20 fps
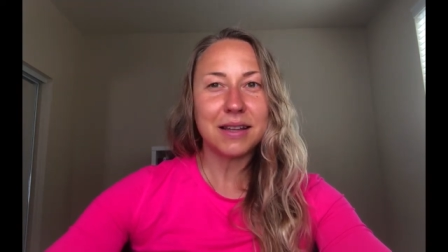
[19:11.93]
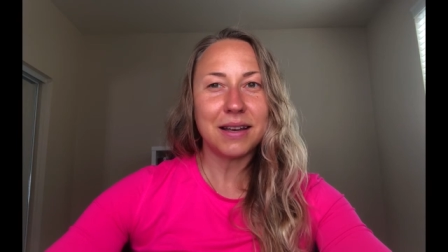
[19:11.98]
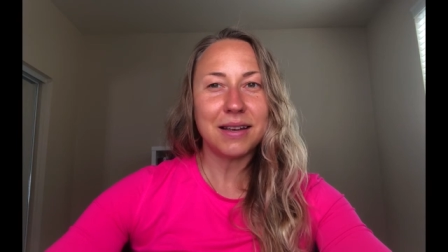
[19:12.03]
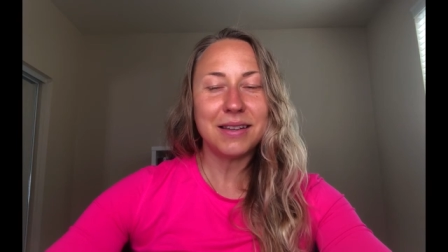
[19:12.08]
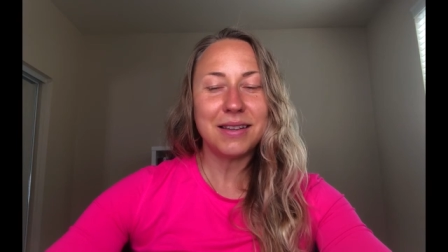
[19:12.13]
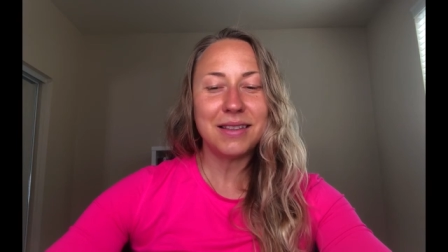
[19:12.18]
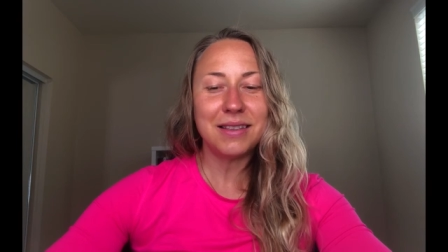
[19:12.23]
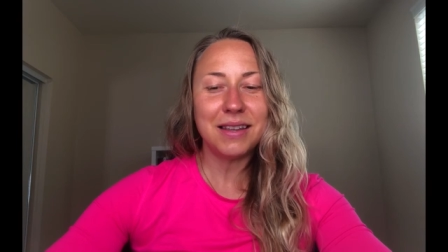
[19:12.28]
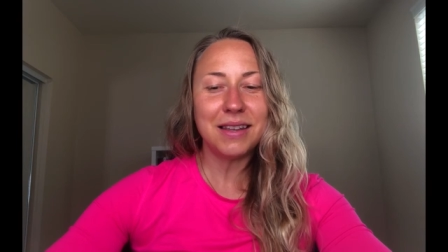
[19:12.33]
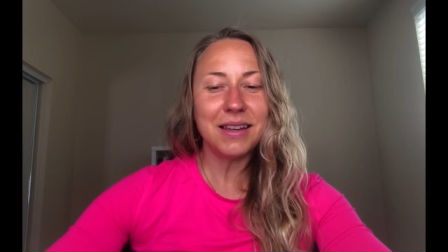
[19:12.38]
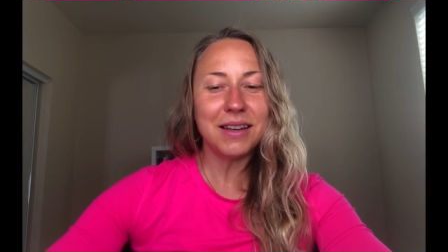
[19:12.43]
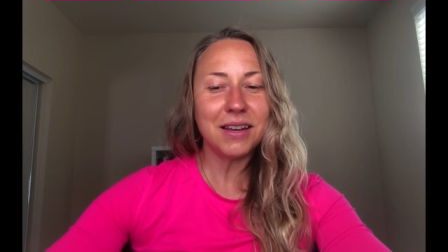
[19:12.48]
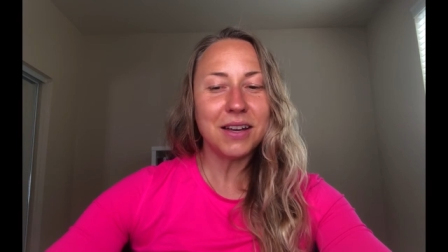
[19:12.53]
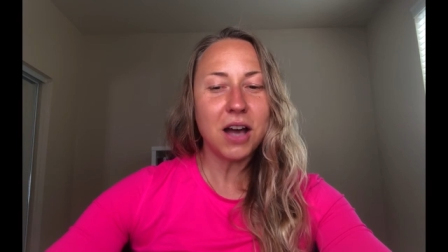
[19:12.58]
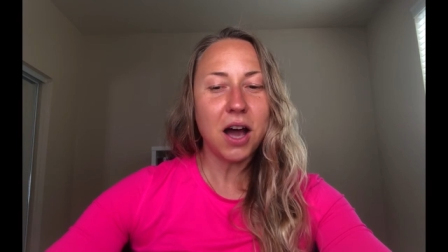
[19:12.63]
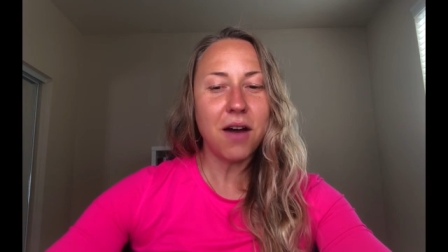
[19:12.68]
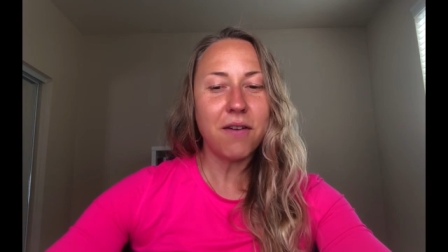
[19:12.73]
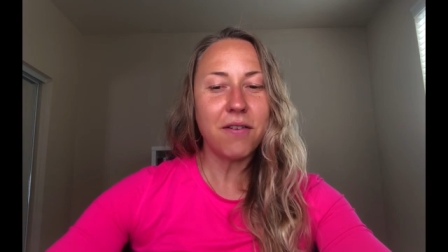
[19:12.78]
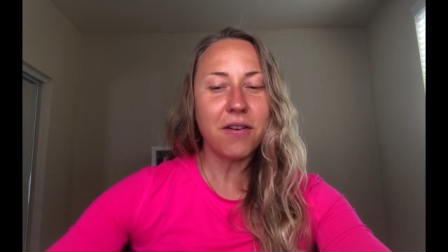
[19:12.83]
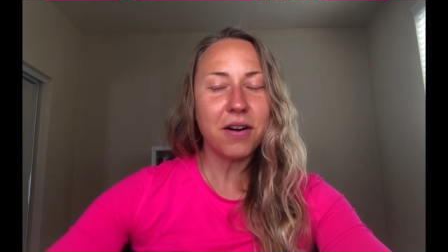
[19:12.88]
I think I
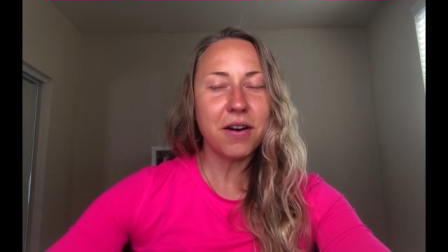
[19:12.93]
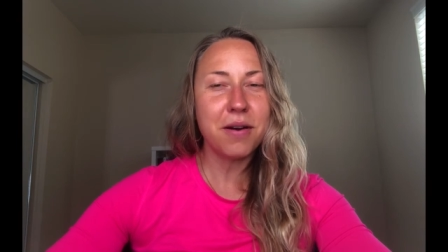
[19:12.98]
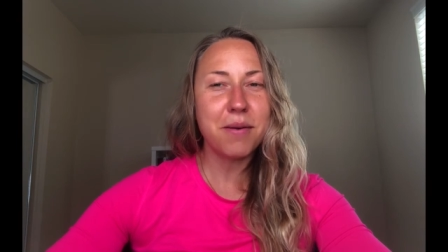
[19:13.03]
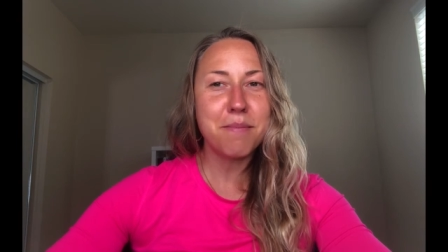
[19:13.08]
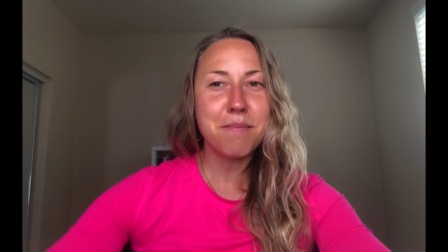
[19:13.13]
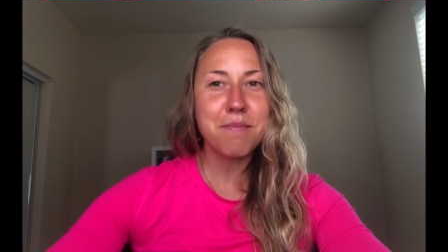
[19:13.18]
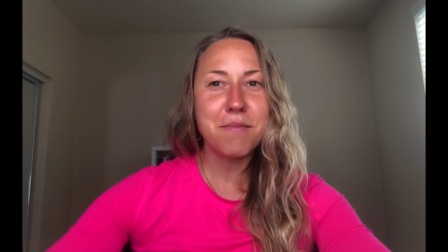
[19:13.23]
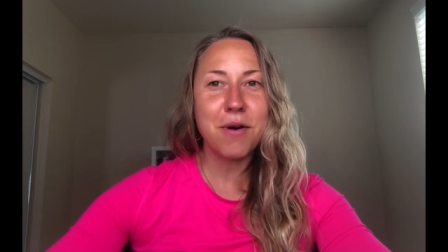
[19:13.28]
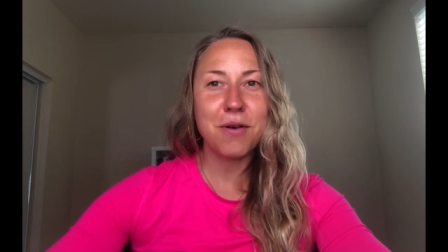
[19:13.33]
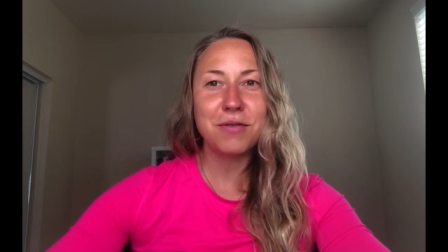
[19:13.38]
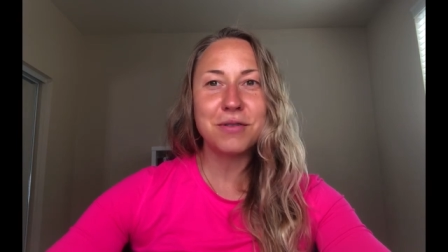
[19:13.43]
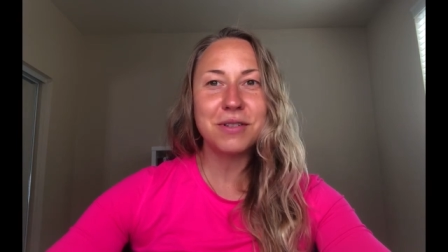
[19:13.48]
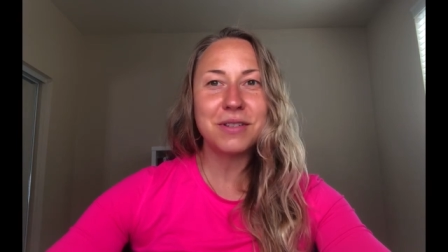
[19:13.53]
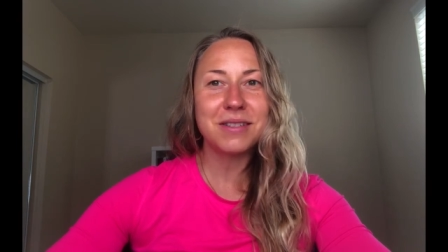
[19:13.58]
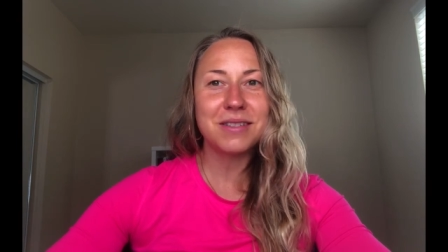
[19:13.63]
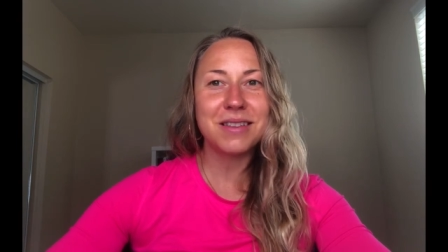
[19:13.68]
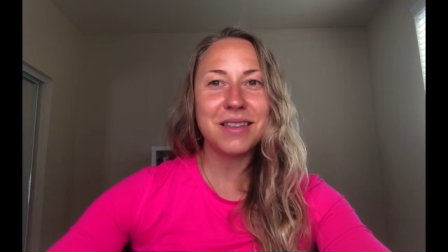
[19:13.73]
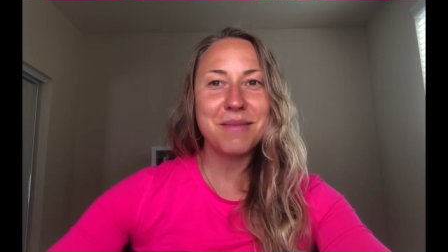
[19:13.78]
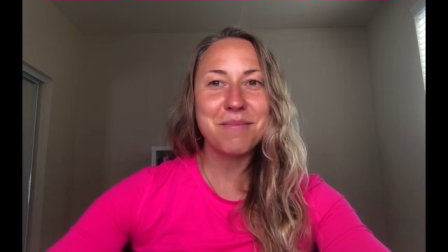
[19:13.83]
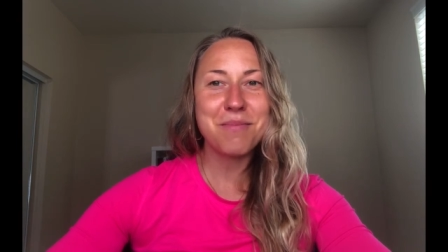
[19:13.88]
covered
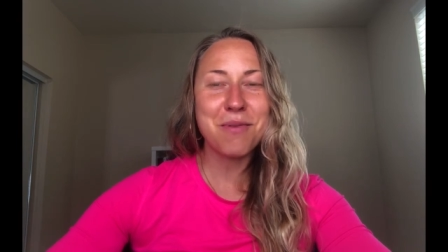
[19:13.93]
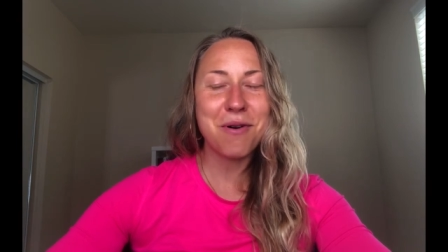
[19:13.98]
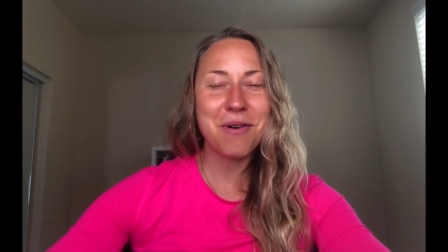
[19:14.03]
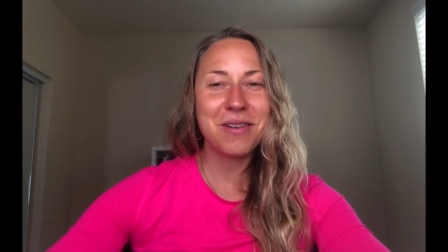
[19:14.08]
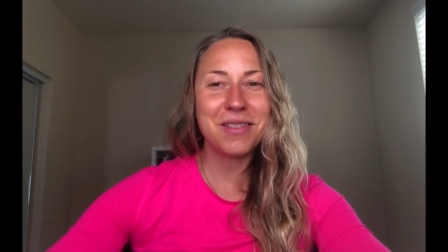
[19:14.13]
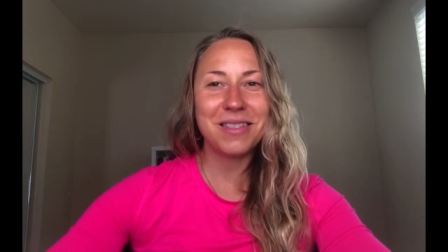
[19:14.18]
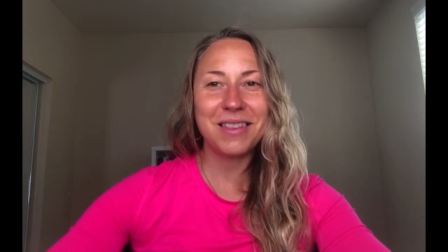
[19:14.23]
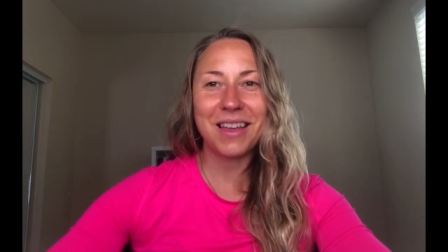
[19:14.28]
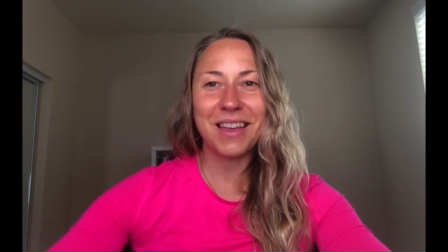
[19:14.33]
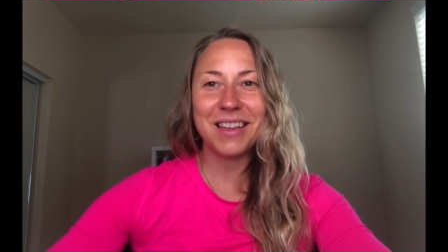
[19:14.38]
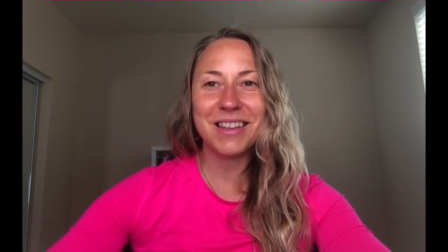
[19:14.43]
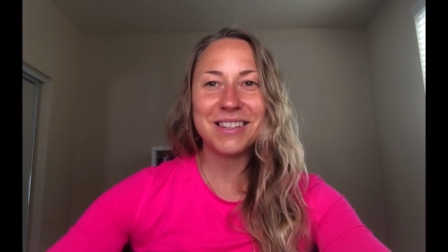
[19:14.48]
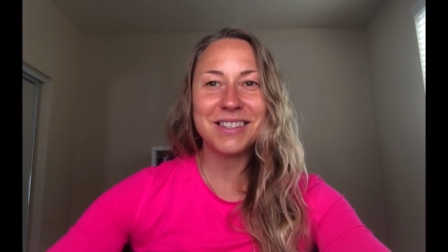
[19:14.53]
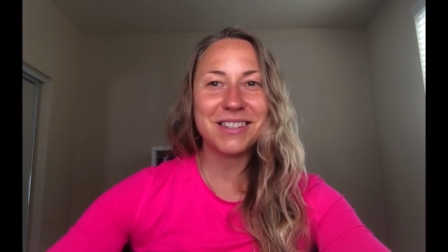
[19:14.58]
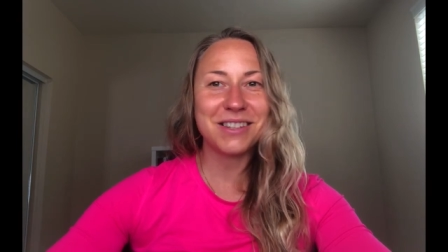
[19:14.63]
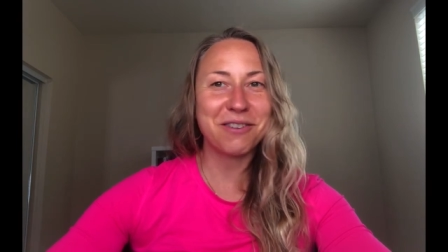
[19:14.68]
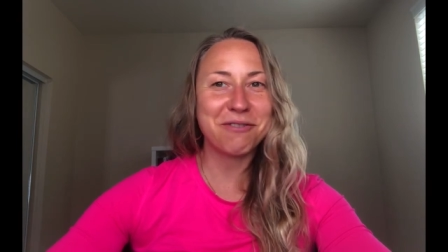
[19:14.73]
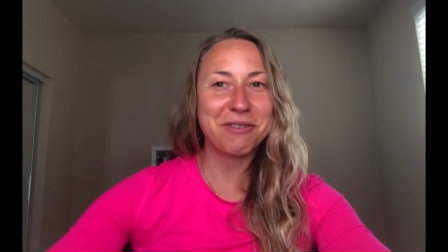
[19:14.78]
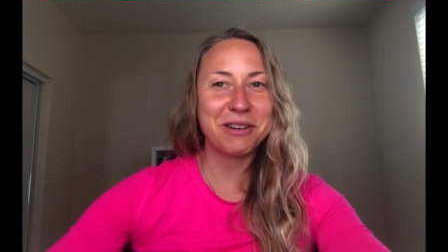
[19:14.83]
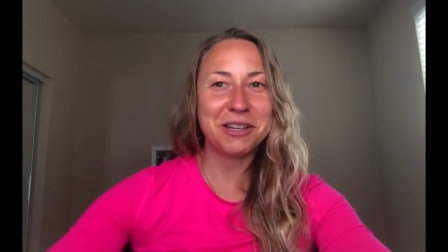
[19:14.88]
most important
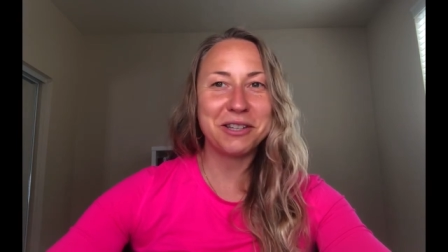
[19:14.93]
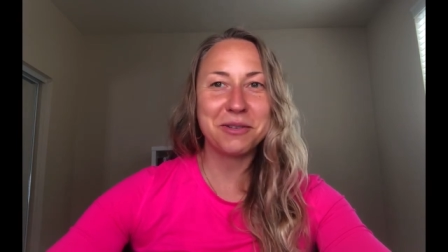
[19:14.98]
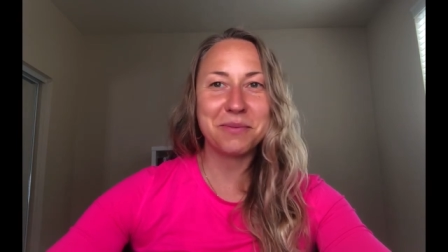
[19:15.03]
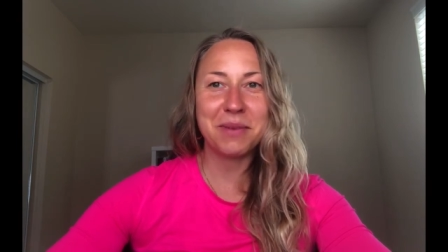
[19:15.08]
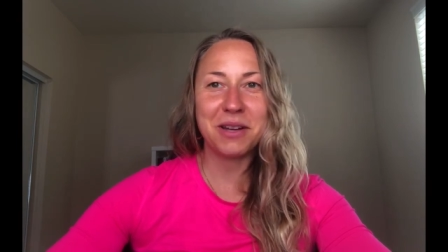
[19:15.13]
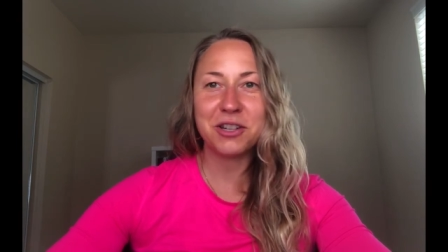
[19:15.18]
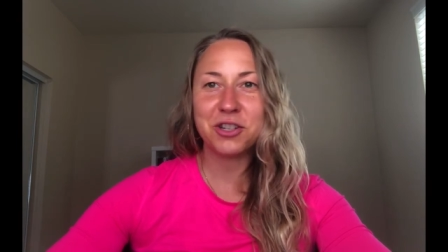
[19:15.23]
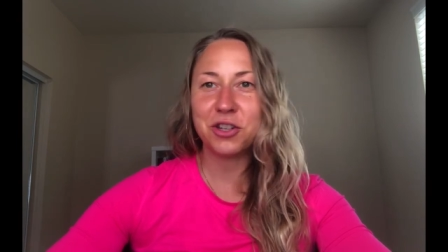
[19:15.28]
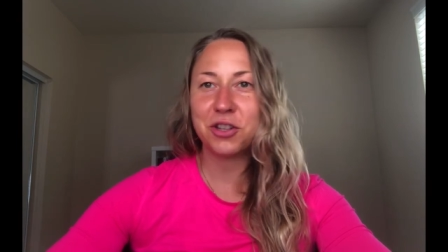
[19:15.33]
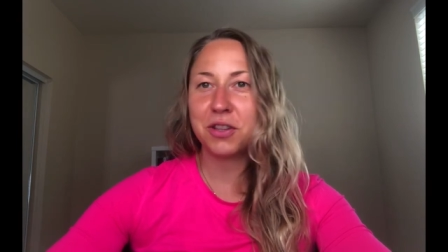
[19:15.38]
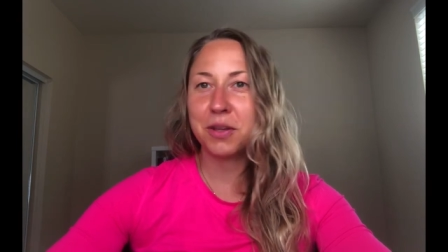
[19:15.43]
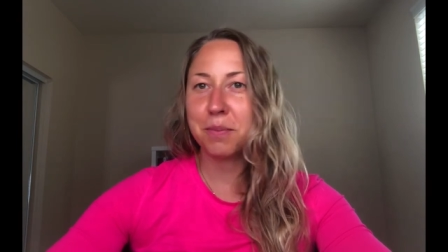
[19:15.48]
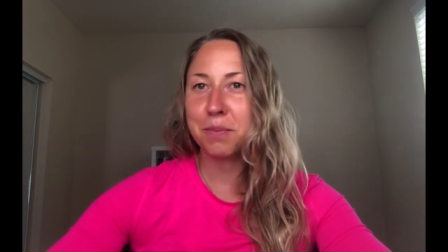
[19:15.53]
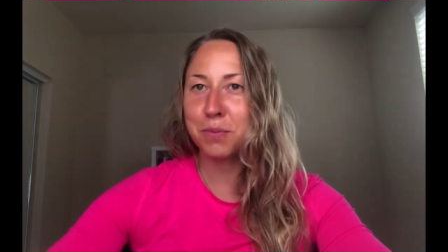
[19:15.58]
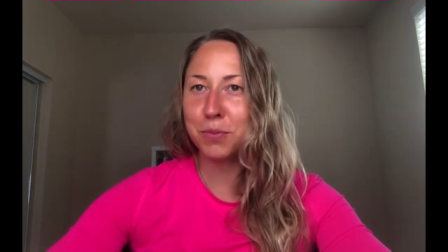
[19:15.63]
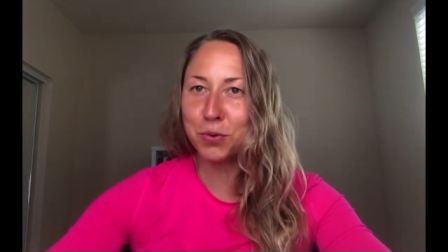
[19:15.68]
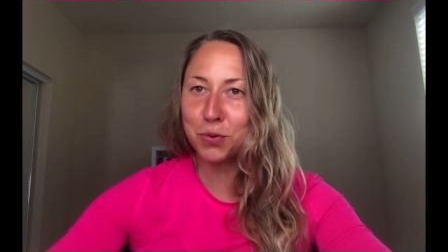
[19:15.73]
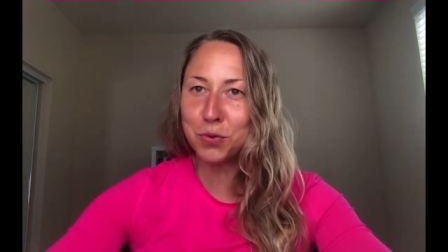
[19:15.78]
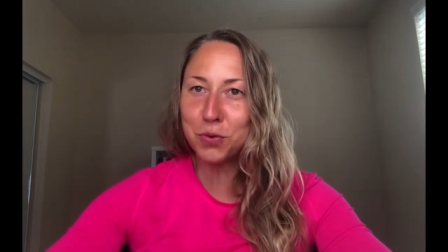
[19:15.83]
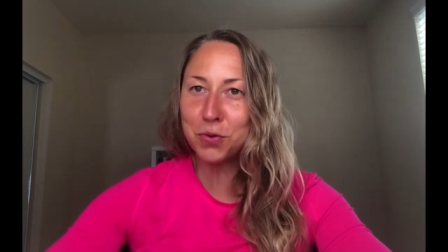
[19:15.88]
things. I wanted to mention the
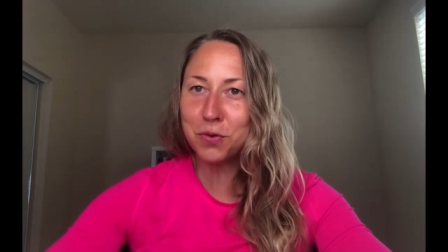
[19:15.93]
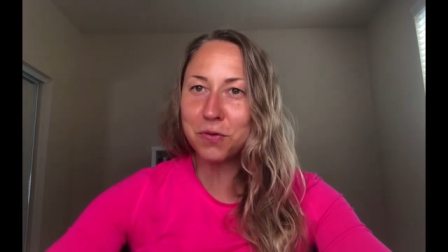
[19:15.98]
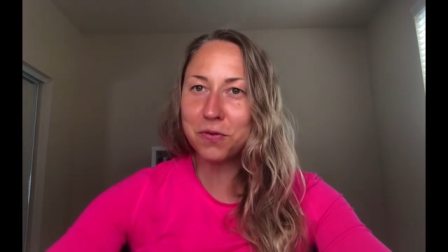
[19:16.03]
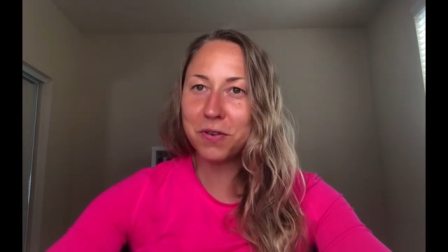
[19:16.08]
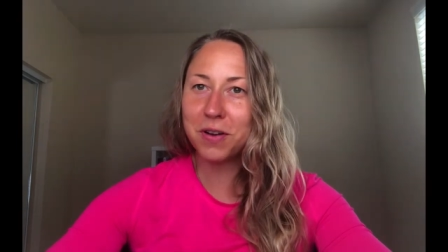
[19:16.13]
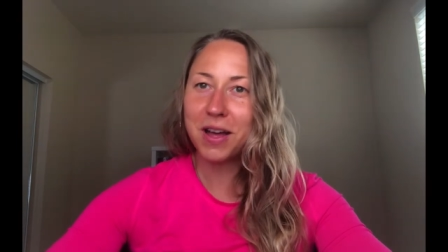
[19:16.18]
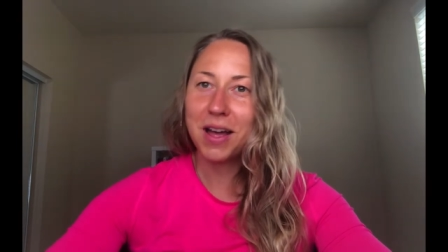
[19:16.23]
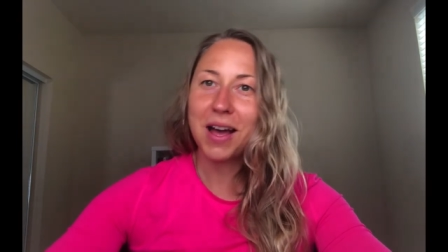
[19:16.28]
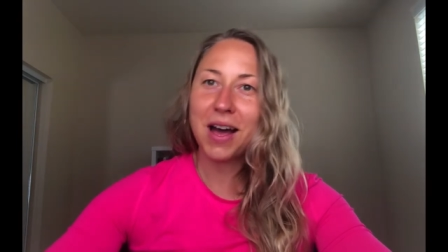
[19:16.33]
move.